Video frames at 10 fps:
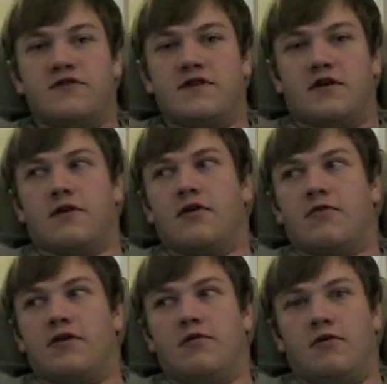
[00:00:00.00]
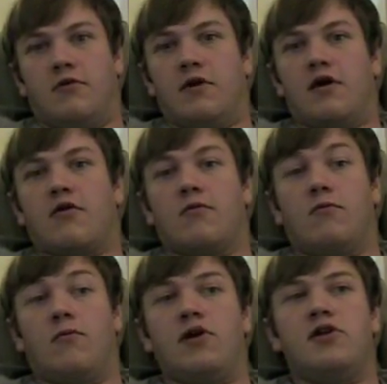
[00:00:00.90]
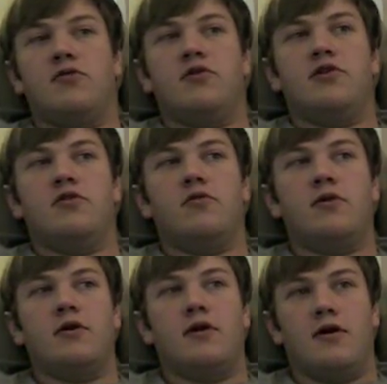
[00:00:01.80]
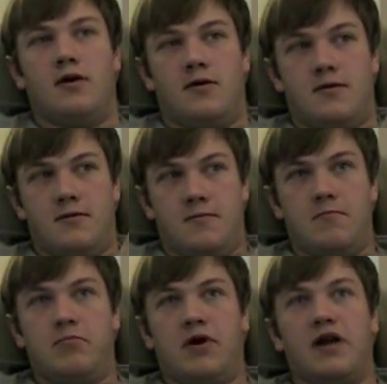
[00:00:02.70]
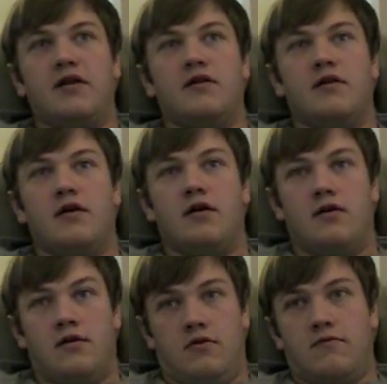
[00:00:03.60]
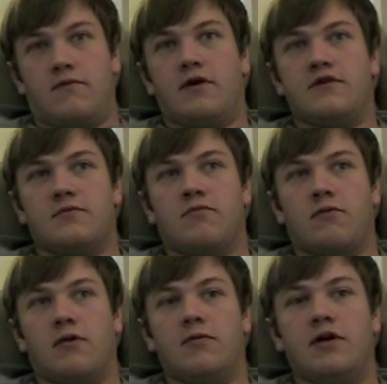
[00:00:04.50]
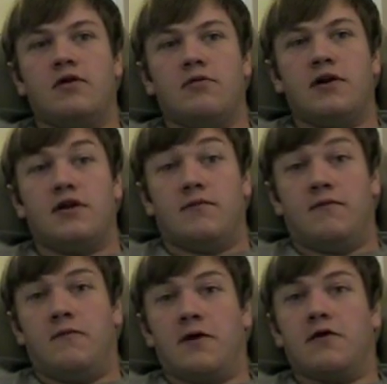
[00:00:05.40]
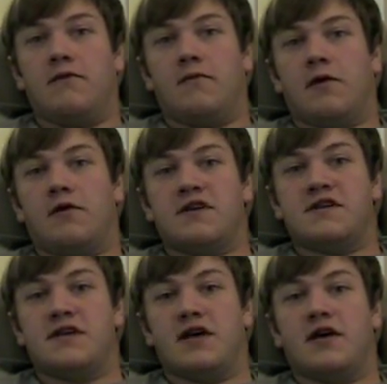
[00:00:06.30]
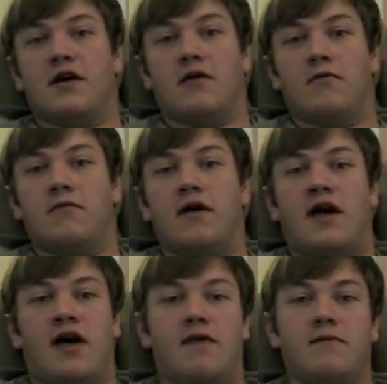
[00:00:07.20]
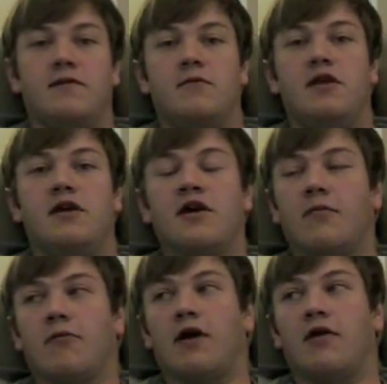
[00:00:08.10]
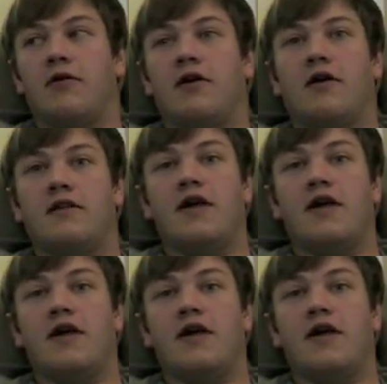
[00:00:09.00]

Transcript: stick around with you no matter what you do. But your friends are probably going to get very, very sick of having the media come around on